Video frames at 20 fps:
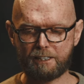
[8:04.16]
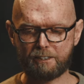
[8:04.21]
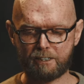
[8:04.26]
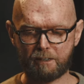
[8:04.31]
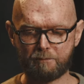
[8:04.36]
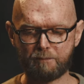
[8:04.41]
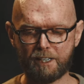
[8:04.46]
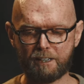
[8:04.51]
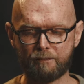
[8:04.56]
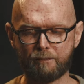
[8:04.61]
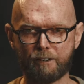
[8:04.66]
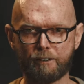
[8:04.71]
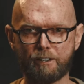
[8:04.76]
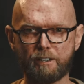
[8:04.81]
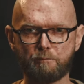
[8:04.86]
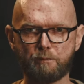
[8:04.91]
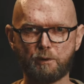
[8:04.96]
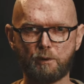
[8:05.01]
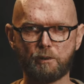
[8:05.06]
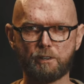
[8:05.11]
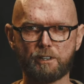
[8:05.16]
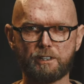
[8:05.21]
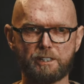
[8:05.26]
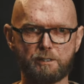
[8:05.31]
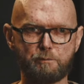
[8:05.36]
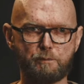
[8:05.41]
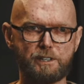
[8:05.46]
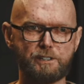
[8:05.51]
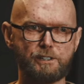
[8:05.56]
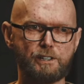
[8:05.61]
something very important,
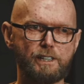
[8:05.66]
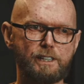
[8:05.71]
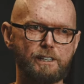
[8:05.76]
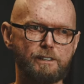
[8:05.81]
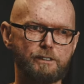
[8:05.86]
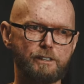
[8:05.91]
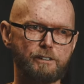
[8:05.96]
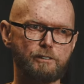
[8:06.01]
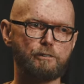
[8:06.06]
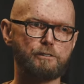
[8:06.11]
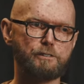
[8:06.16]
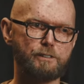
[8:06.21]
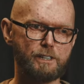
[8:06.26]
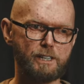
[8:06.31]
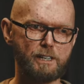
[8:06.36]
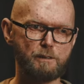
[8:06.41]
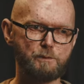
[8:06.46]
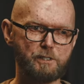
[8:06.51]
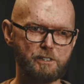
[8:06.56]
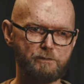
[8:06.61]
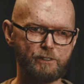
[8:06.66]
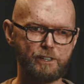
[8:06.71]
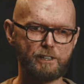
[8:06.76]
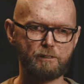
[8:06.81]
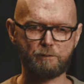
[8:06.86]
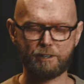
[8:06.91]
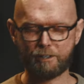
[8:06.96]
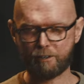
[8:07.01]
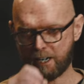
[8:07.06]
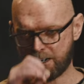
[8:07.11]
especially on the northern hemisphere
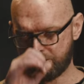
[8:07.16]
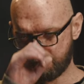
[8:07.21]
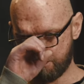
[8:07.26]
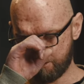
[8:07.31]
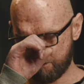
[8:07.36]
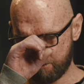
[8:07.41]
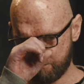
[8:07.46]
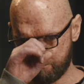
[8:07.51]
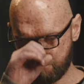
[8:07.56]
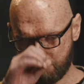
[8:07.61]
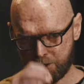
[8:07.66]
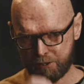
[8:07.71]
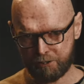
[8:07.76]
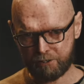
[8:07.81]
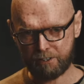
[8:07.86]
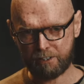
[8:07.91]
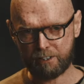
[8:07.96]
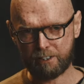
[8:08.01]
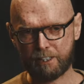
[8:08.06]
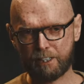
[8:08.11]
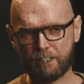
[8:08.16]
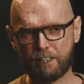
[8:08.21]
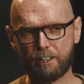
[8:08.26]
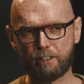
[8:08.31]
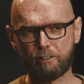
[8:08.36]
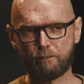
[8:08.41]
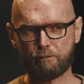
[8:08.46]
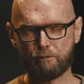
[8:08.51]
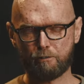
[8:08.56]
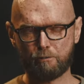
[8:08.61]
where you have a lot of moisture.
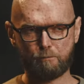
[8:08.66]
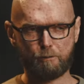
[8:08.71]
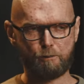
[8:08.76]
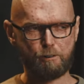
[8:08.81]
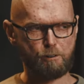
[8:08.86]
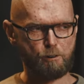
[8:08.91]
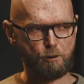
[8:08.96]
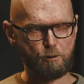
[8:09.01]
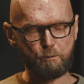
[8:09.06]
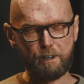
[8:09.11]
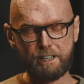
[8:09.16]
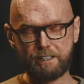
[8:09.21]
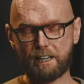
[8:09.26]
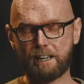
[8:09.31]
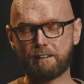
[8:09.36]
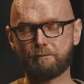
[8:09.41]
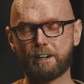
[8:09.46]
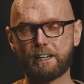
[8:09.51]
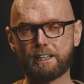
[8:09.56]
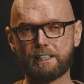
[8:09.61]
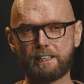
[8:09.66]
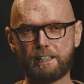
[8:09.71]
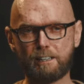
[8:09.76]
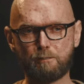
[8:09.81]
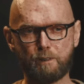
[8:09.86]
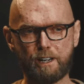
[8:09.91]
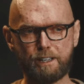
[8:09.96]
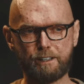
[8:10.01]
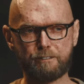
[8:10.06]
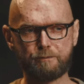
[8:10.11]
You don't always have ideal
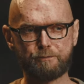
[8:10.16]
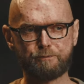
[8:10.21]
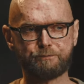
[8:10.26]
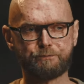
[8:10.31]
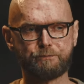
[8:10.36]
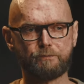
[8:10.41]
weather.